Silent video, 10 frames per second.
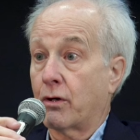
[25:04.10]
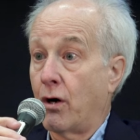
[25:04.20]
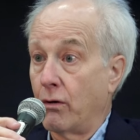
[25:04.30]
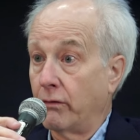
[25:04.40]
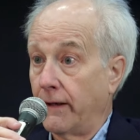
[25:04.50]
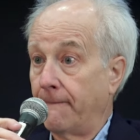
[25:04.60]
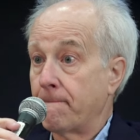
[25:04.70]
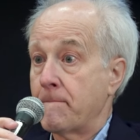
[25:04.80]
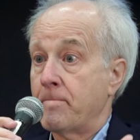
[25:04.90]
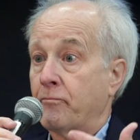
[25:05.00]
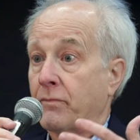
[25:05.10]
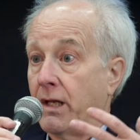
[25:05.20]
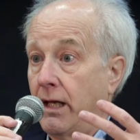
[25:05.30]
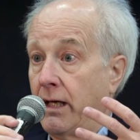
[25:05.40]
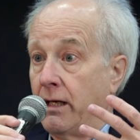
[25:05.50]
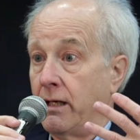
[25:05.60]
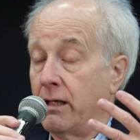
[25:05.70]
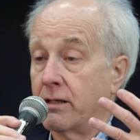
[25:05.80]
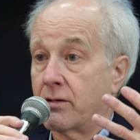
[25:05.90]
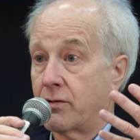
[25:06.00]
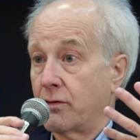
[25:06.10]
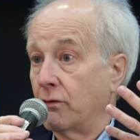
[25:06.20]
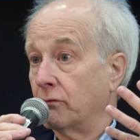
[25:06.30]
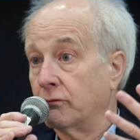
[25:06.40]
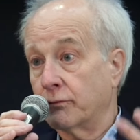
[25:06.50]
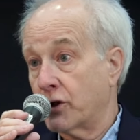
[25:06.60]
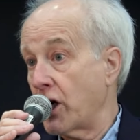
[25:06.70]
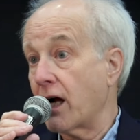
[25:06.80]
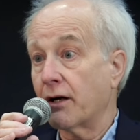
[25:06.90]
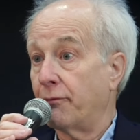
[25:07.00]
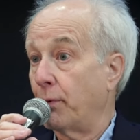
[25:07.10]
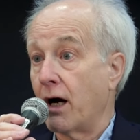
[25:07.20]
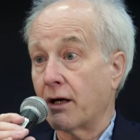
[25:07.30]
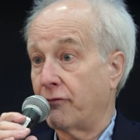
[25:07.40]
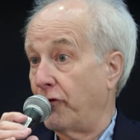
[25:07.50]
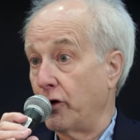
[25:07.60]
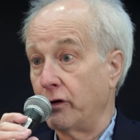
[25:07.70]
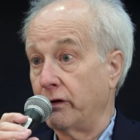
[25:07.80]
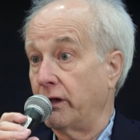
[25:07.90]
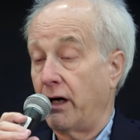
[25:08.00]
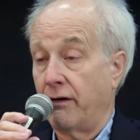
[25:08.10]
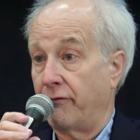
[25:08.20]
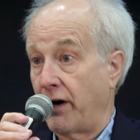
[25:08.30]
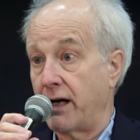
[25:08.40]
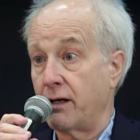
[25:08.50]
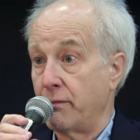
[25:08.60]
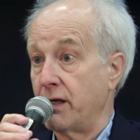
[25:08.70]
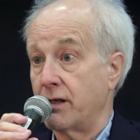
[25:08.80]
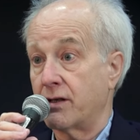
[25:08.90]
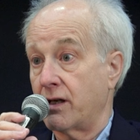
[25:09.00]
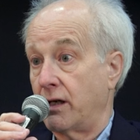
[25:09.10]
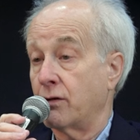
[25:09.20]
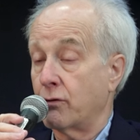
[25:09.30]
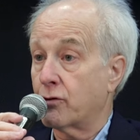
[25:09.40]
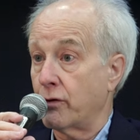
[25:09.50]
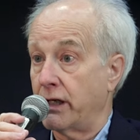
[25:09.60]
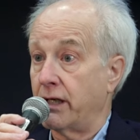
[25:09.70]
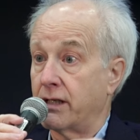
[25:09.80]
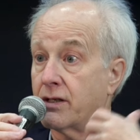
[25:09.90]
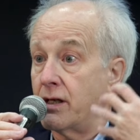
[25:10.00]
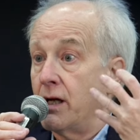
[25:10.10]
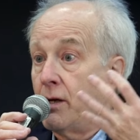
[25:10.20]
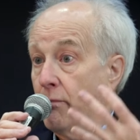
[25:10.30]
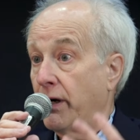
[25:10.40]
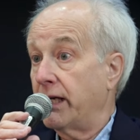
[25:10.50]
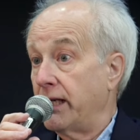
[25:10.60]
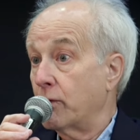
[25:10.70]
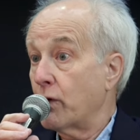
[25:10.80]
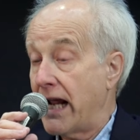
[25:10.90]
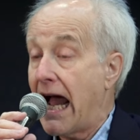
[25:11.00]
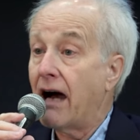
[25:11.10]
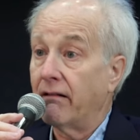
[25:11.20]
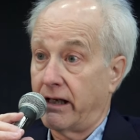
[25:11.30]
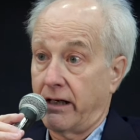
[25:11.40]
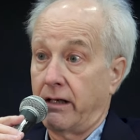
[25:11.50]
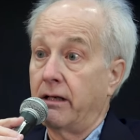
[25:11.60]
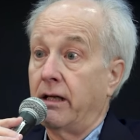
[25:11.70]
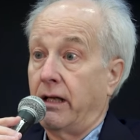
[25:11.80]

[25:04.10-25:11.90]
colon. It's chock a block full of vitamins and nutrients, but in reality,